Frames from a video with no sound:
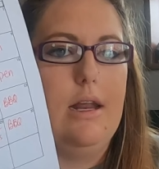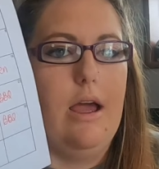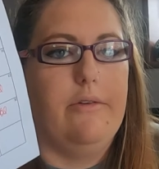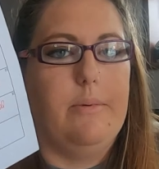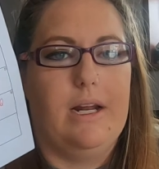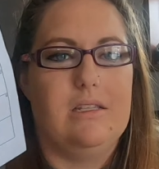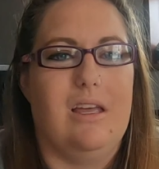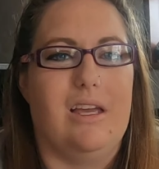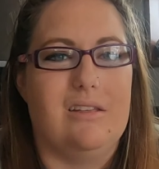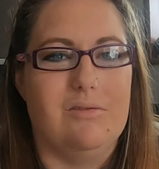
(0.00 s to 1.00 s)
Now everybody's
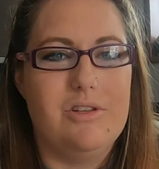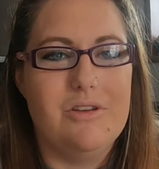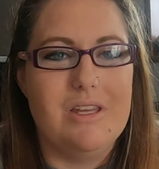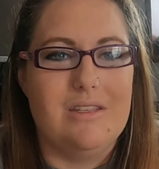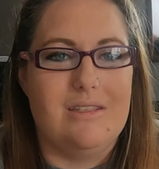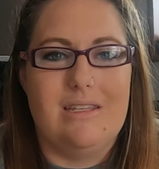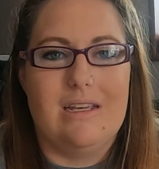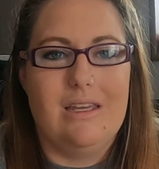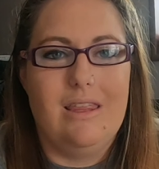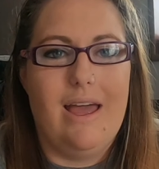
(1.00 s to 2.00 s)
like, don't you get
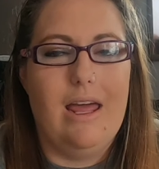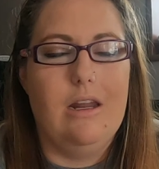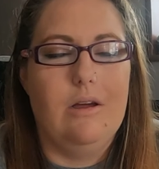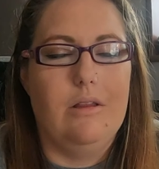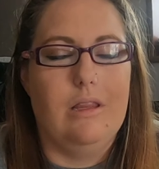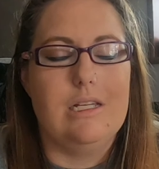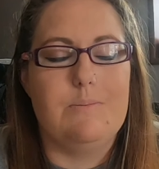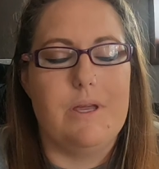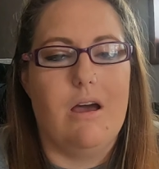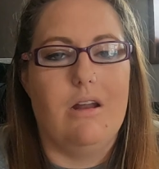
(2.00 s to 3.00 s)
sick of that?
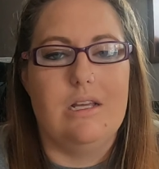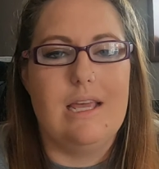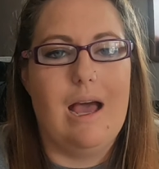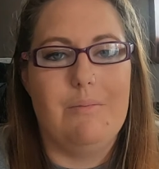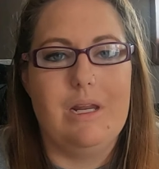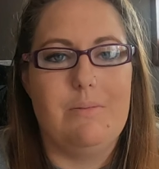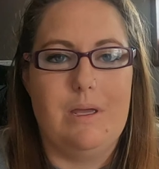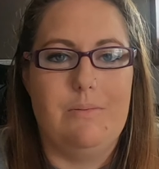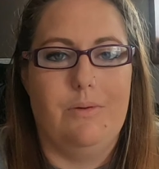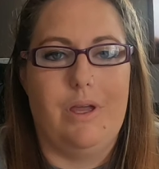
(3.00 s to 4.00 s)
Let's be honest, how many
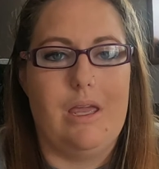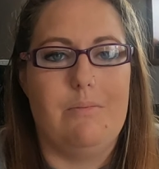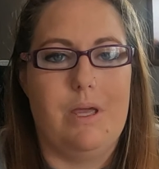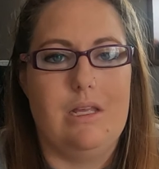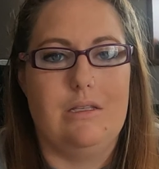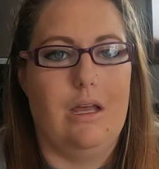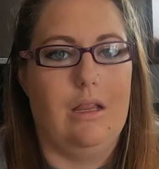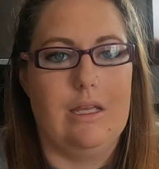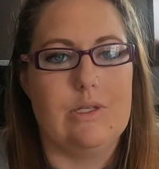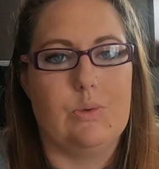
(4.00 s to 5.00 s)
people eat pizza
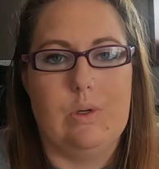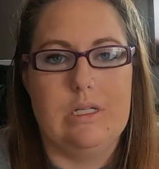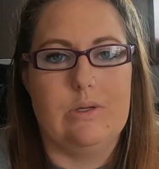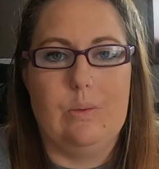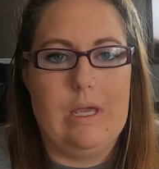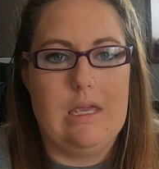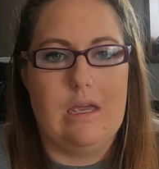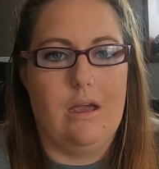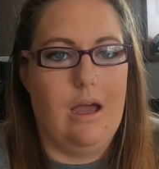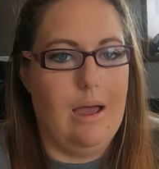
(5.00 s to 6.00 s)
at least once a
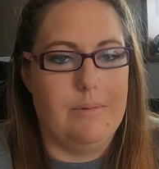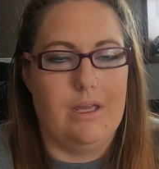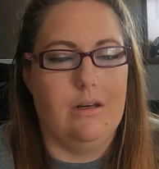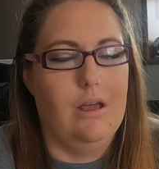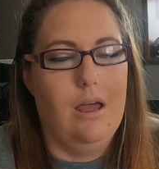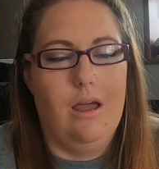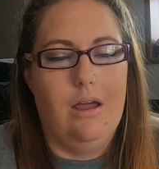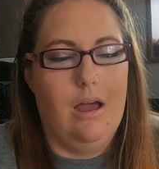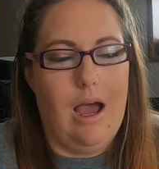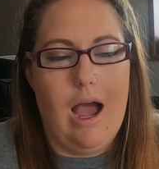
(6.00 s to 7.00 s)
week? I mean,
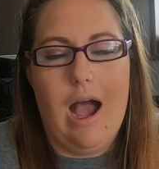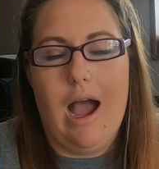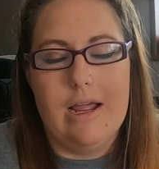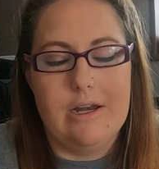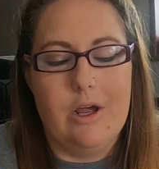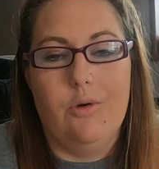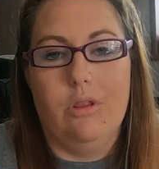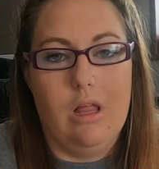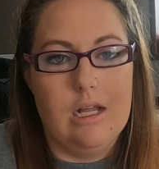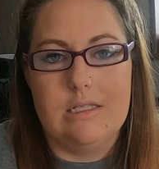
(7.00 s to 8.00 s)
I know
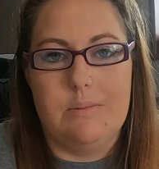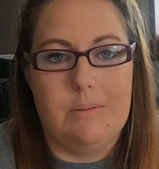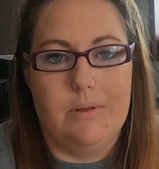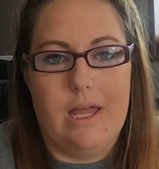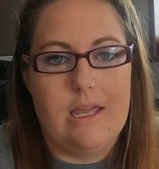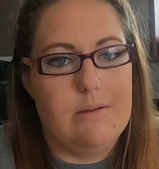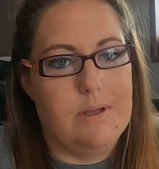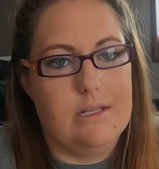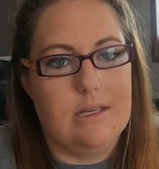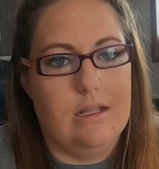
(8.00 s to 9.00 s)
lots of people that eat
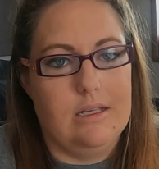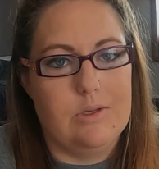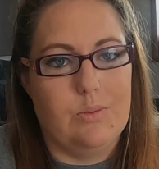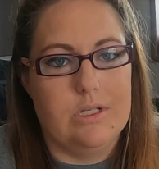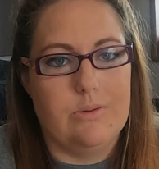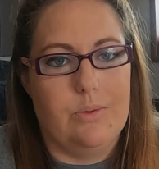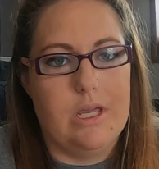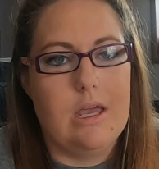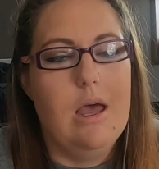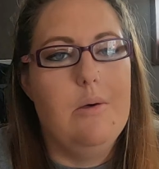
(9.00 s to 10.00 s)
pizza at least once a
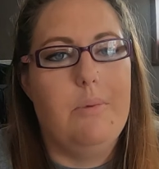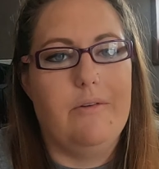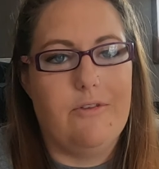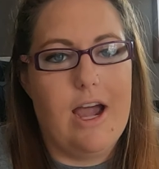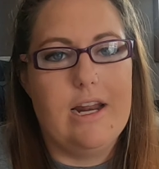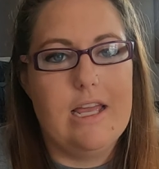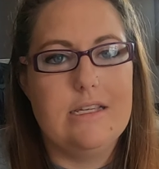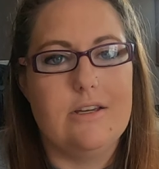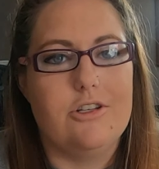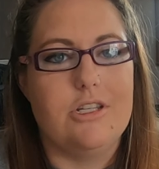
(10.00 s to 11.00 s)
week. But
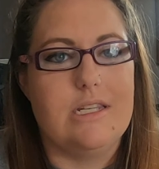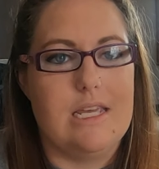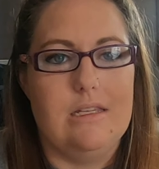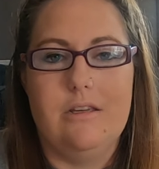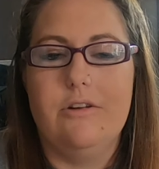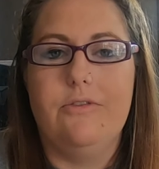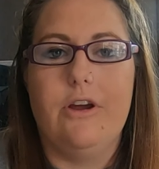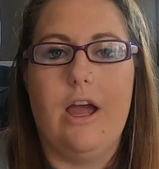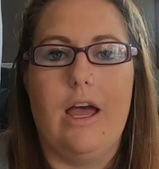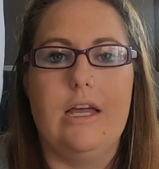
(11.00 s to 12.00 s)
Fridays are just easier
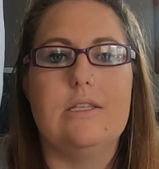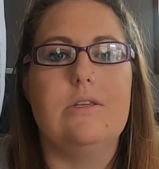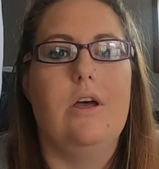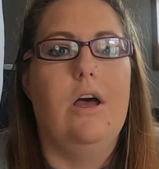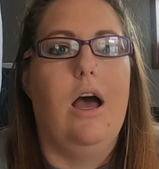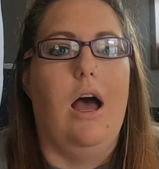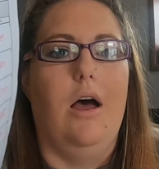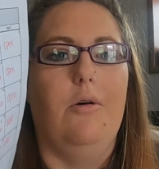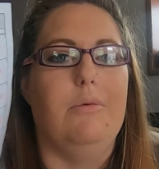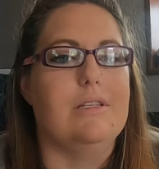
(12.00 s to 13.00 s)
for us.
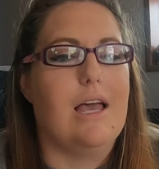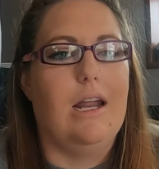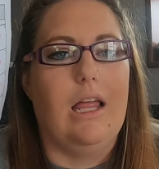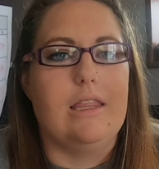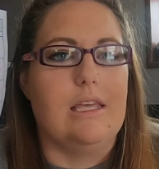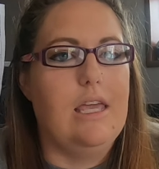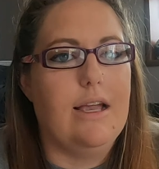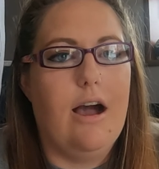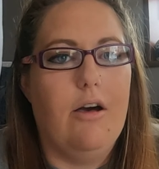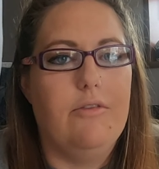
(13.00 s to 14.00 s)
It's kind of like the
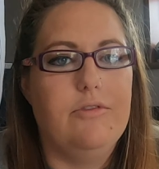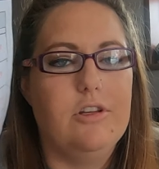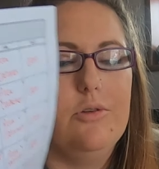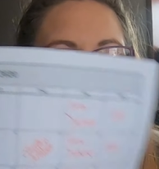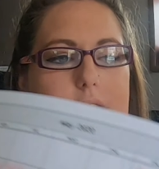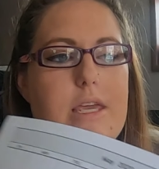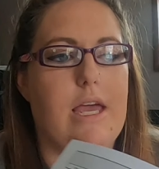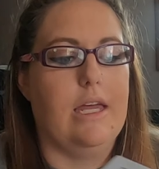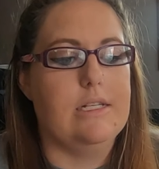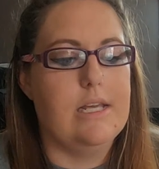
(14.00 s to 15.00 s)
kickoff to the
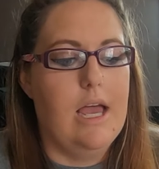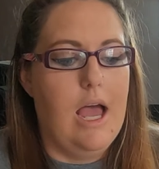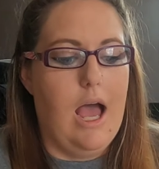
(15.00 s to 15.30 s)
weekend.